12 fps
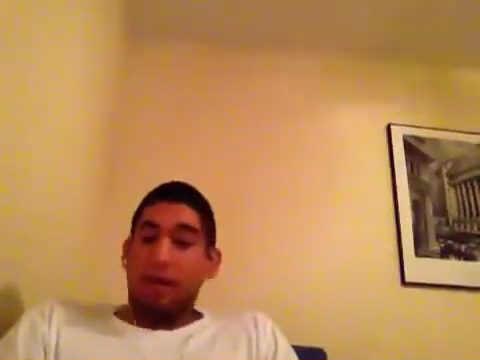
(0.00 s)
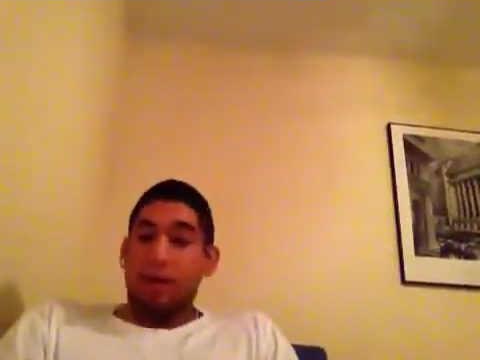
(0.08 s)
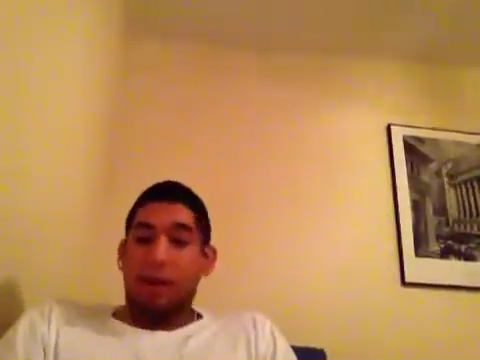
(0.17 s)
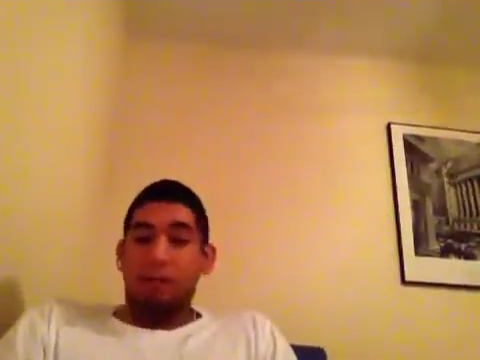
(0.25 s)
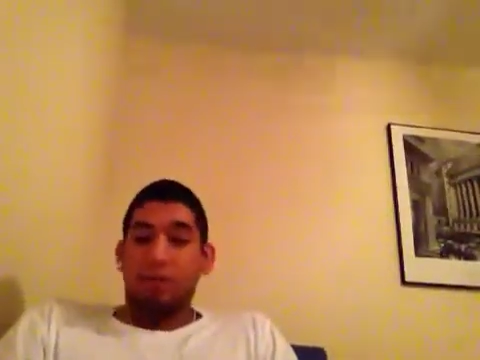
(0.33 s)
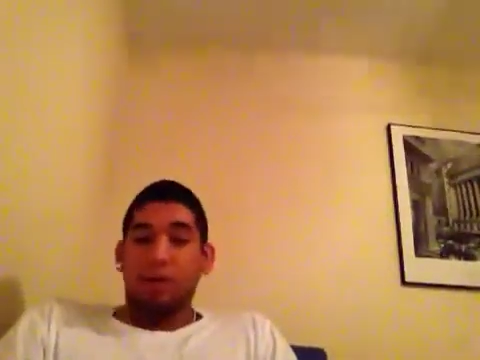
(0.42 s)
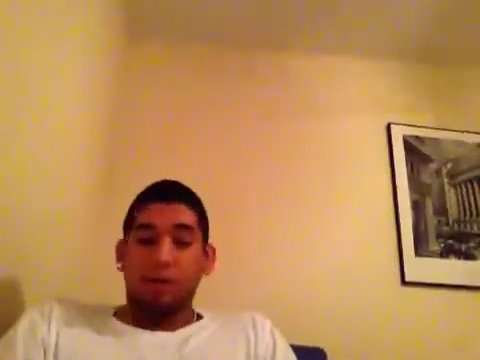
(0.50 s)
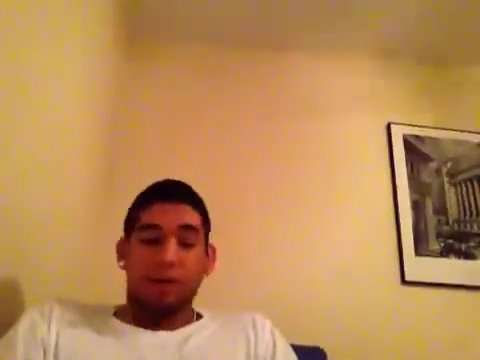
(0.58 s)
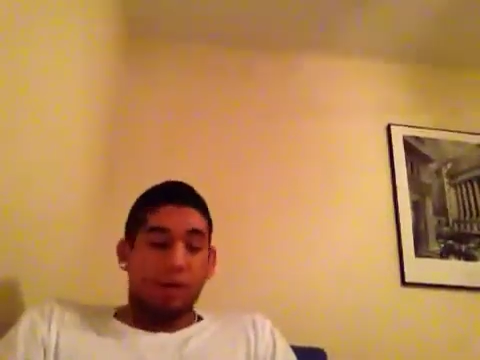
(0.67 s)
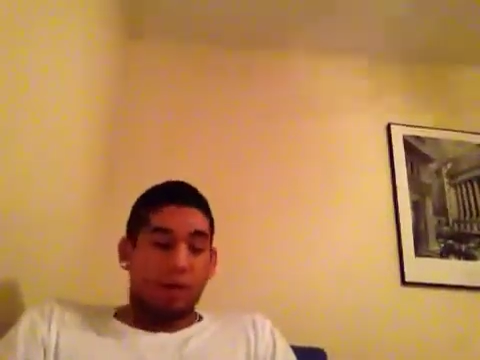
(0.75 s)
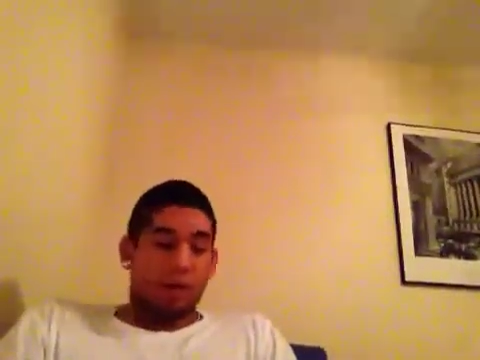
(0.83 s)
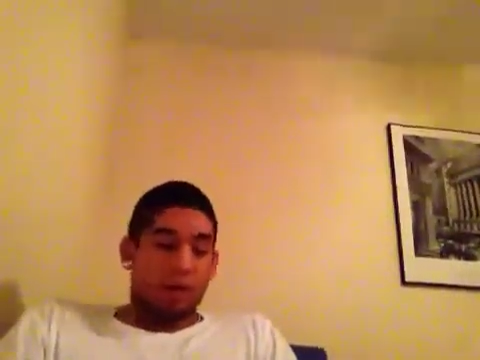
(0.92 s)

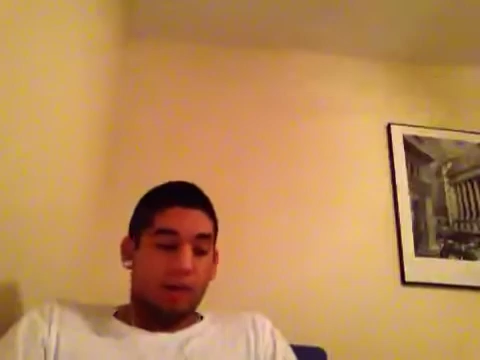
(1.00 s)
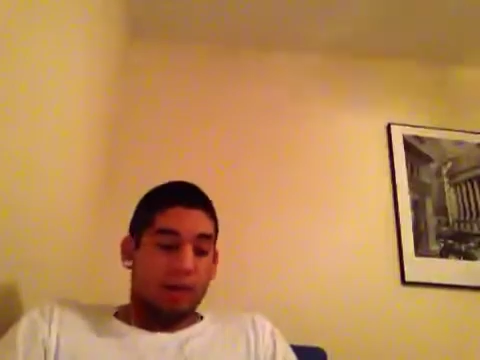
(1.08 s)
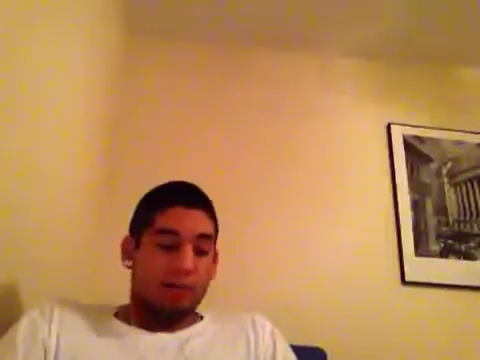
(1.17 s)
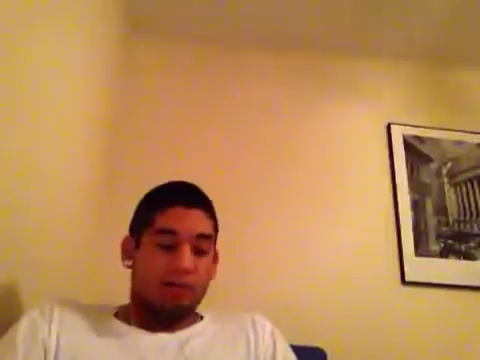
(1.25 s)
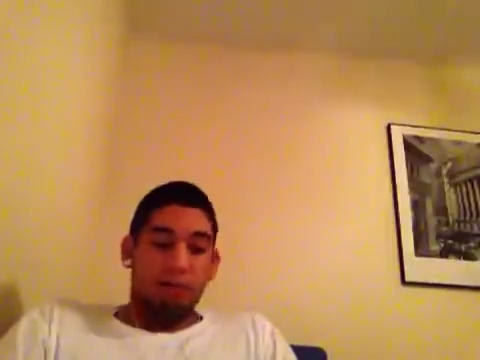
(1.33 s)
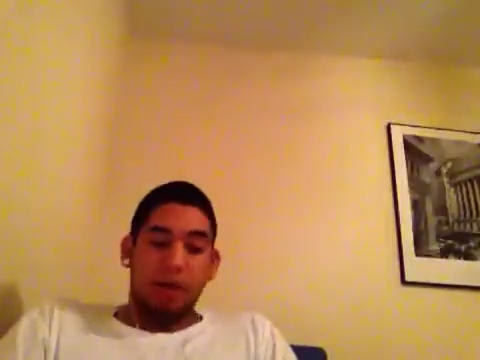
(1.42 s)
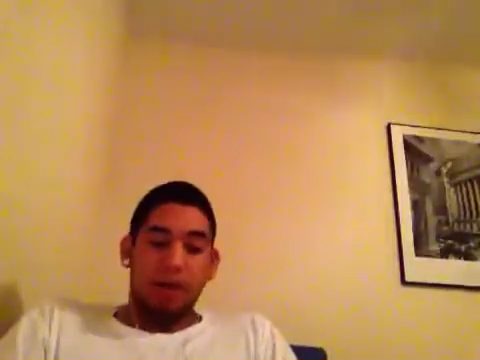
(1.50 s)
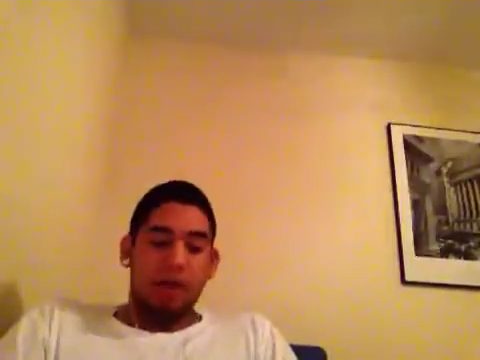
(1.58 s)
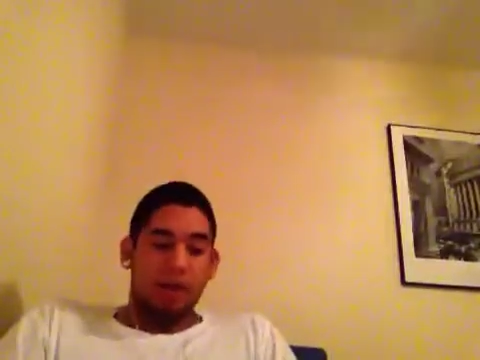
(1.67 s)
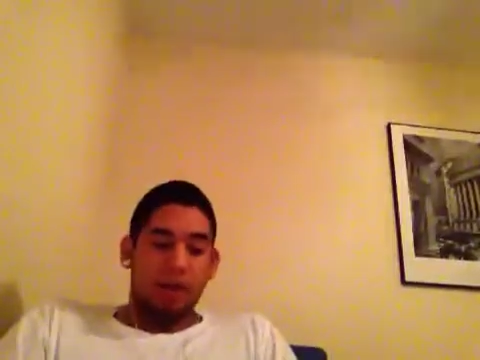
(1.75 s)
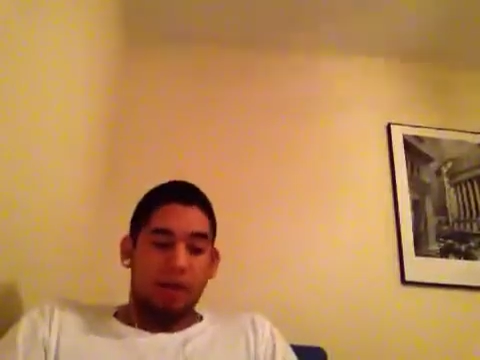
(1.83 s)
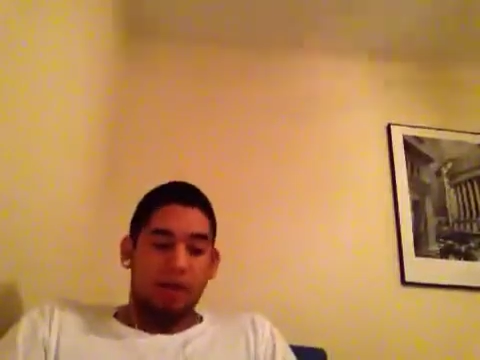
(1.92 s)
Hypoxia is
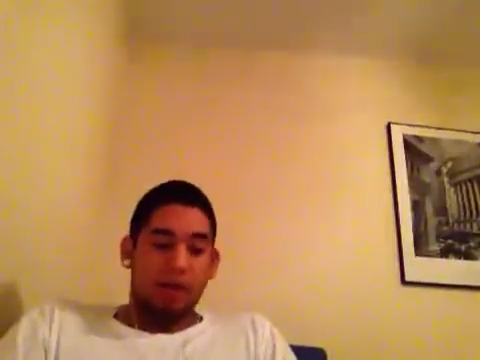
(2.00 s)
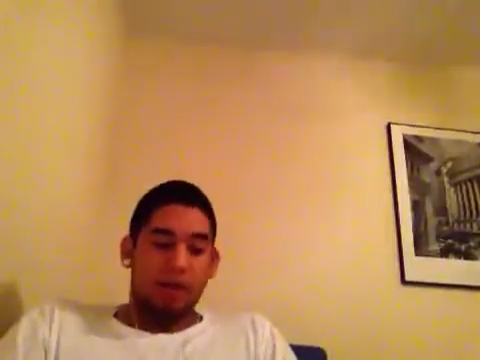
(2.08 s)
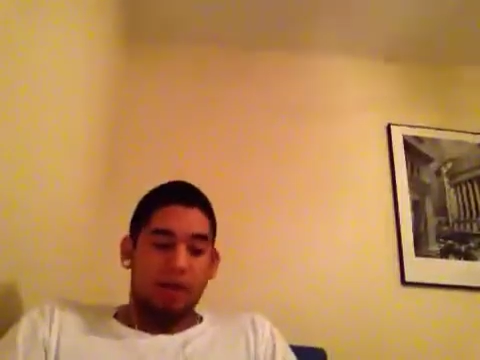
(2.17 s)
painless,